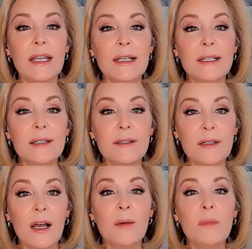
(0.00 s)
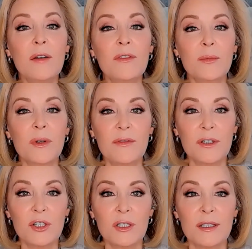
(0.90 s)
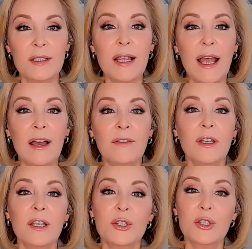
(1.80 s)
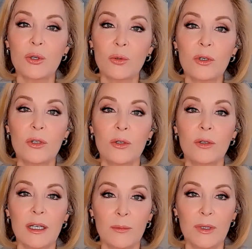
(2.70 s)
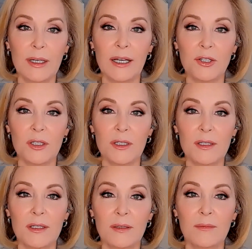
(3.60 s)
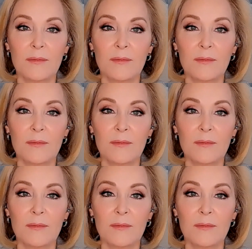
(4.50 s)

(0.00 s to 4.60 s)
is some of the revisions have historical implications.